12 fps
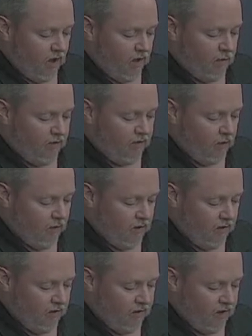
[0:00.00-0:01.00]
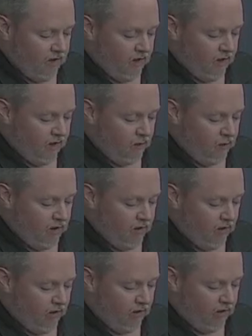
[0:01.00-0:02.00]
I am so irritated I can
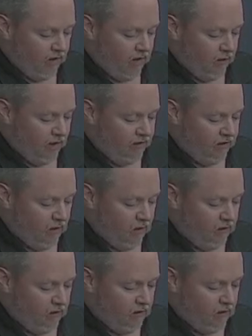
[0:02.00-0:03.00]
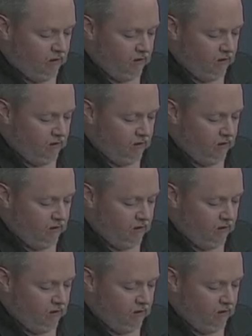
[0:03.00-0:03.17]
barely contain myself.